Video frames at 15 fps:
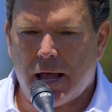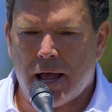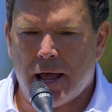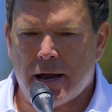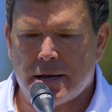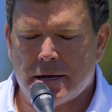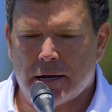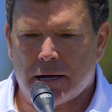
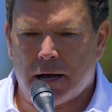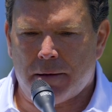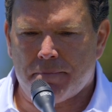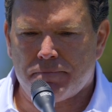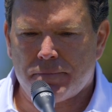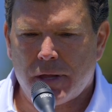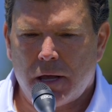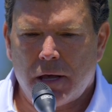And
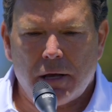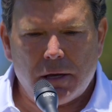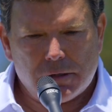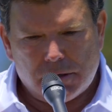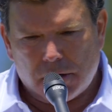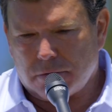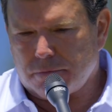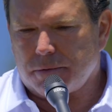
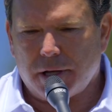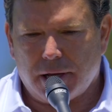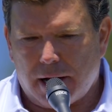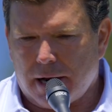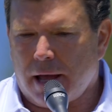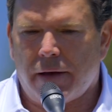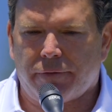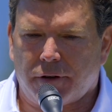so you're going
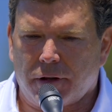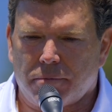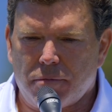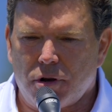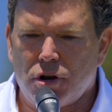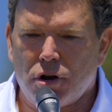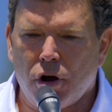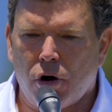to have to
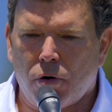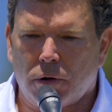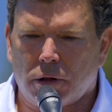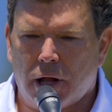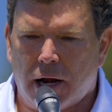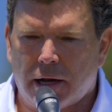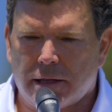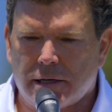know a
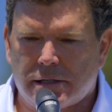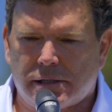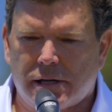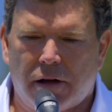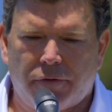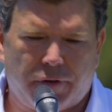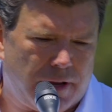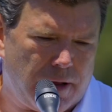lot of this
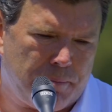stuff,